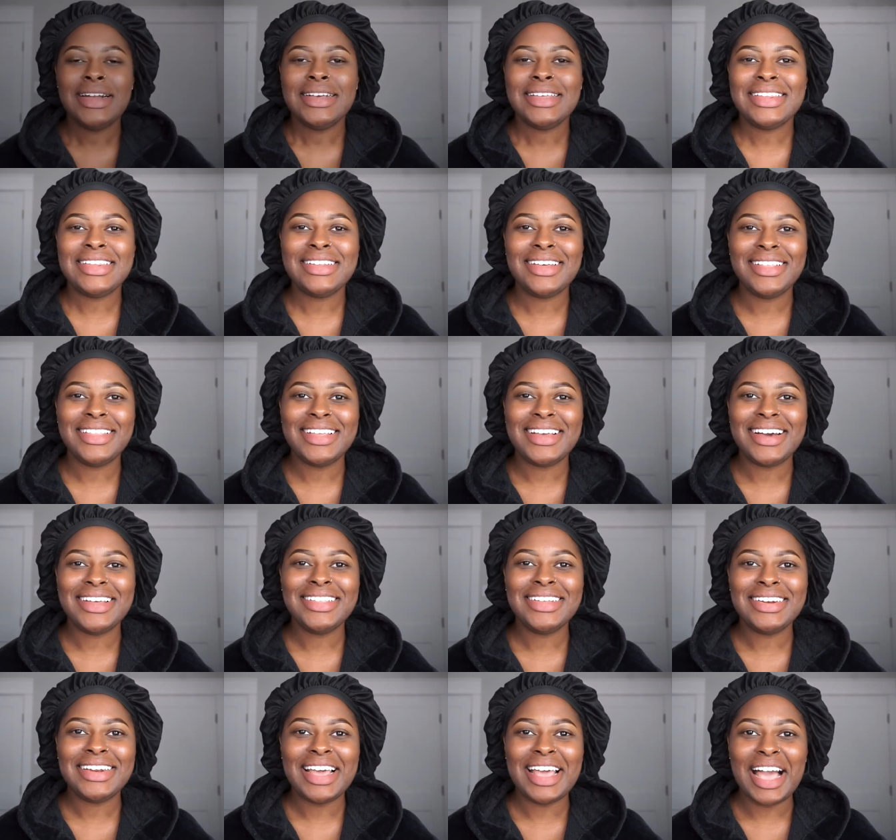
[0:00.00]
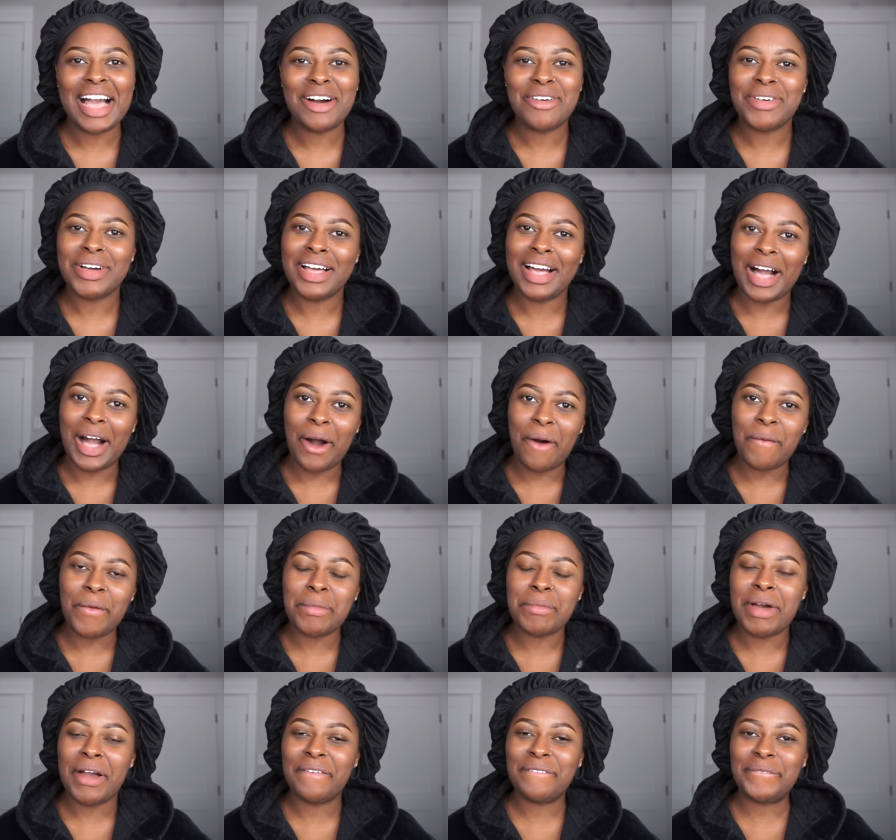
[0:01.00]
So the other day I went out
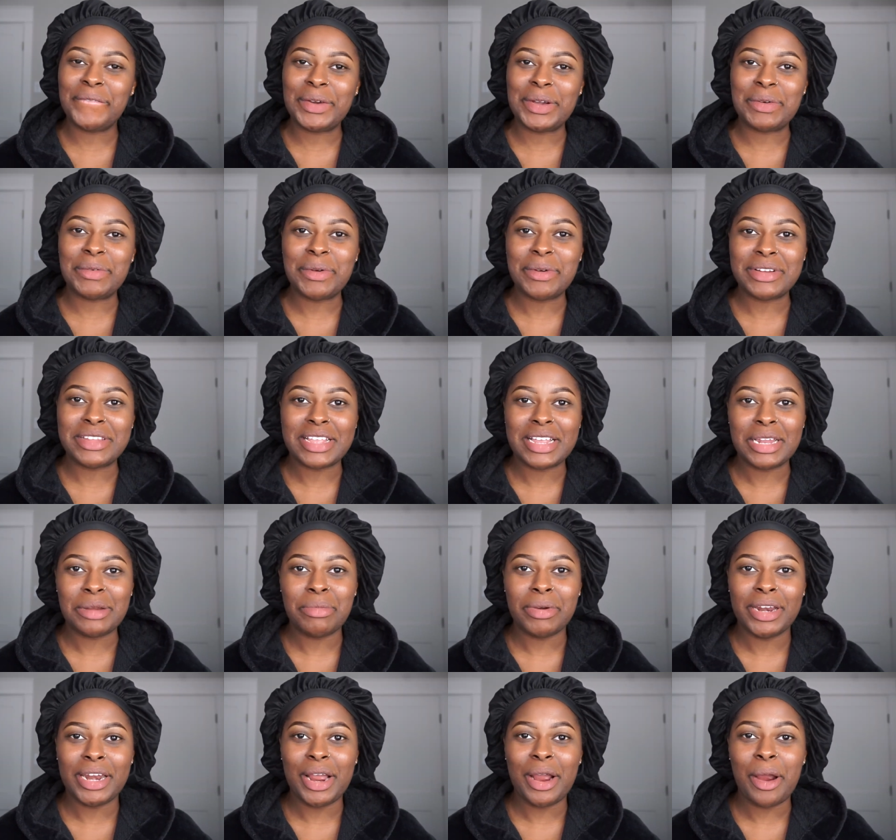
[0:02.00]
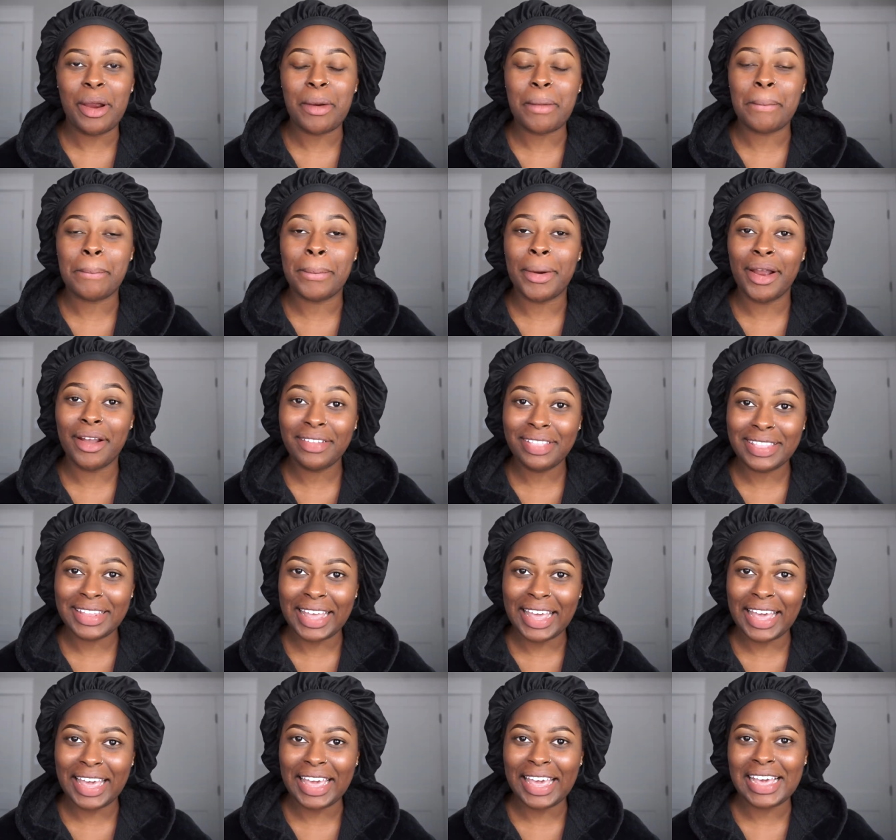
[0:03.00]
with my friend. We were celebrating her
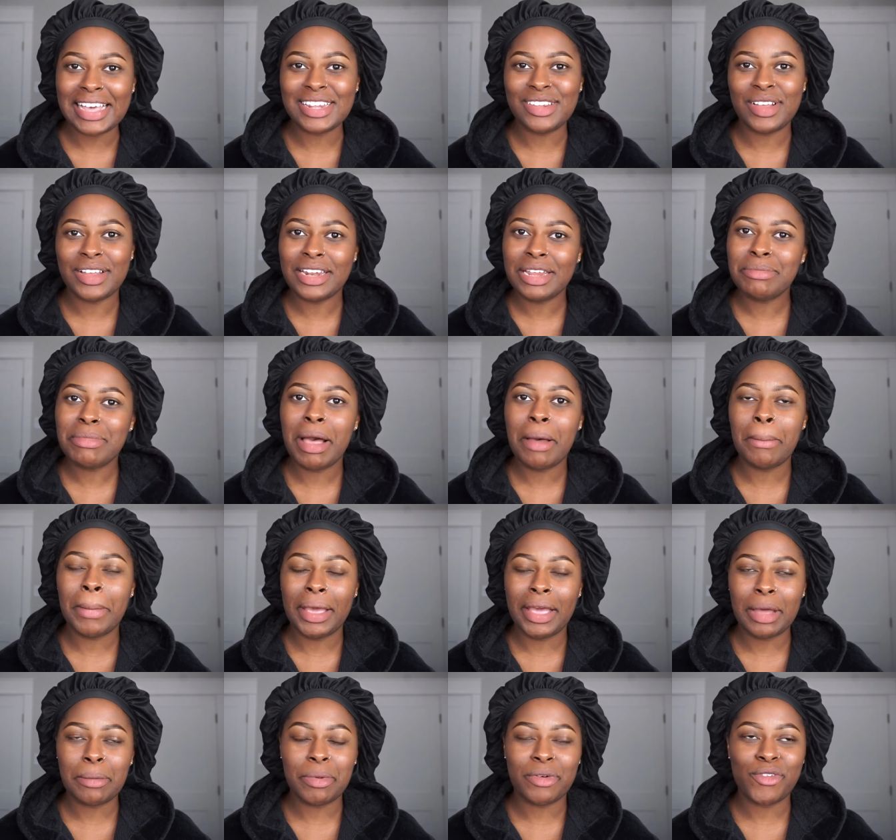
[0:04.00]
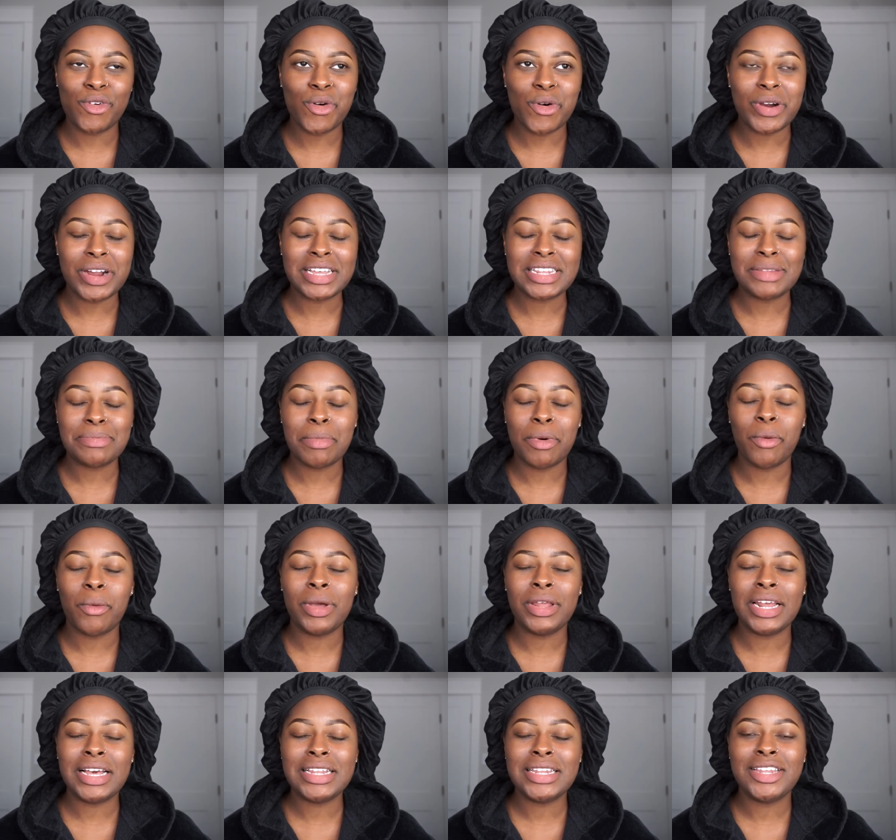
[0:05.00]
birthday, and so I did my makeup, of course, but
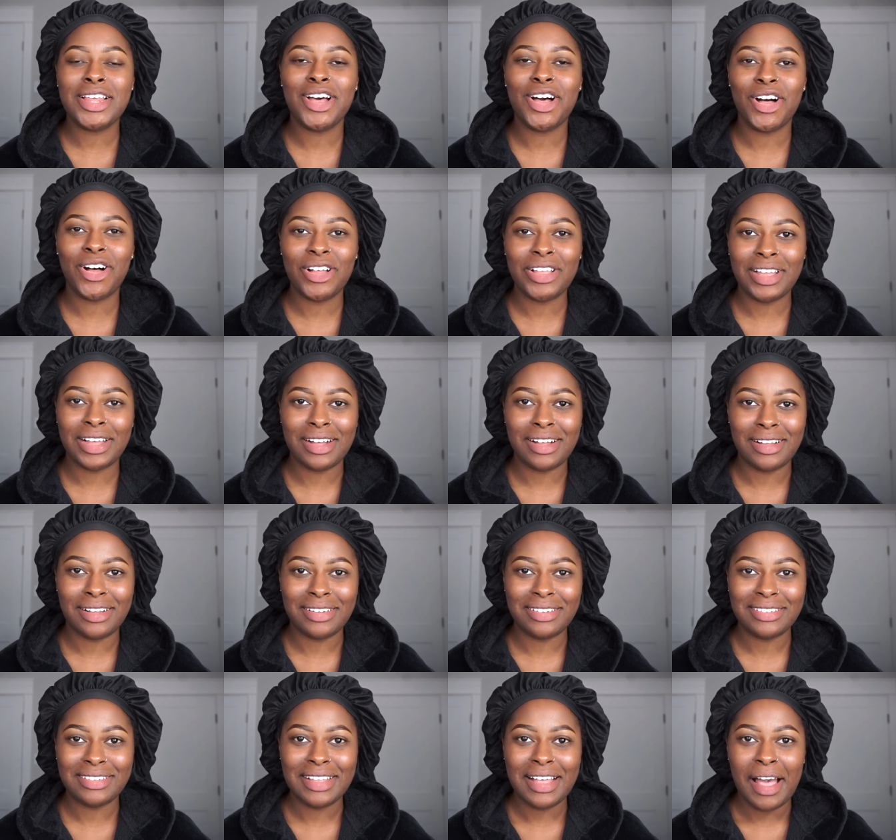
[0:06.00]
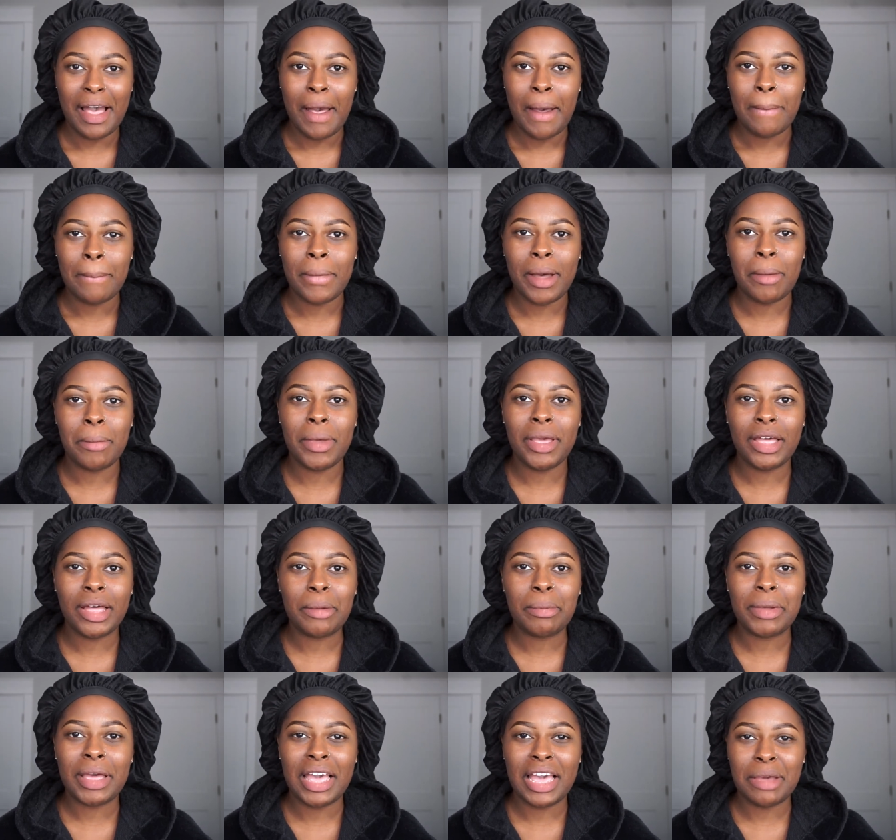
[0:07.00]
when I tell y'all, my
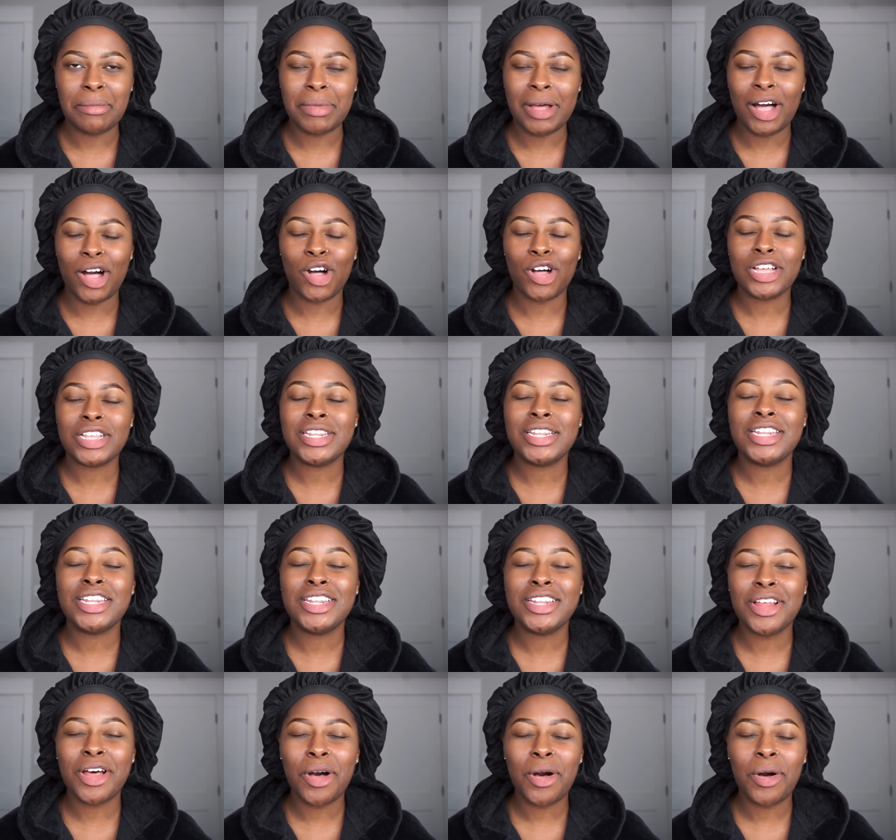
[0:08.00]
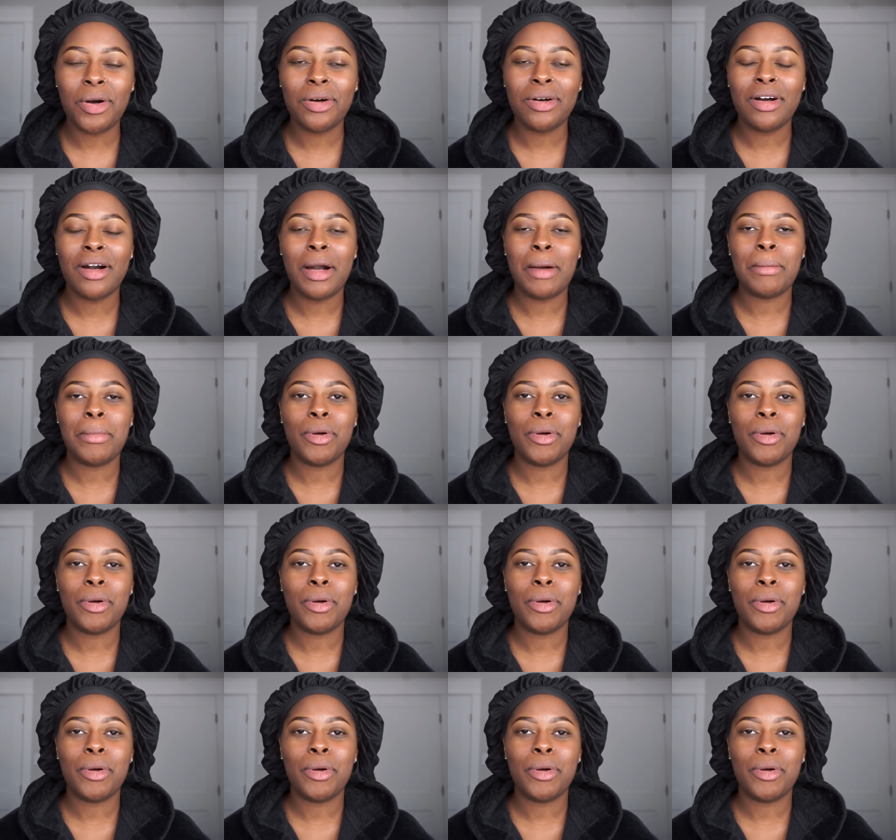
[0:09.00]
makeup came out so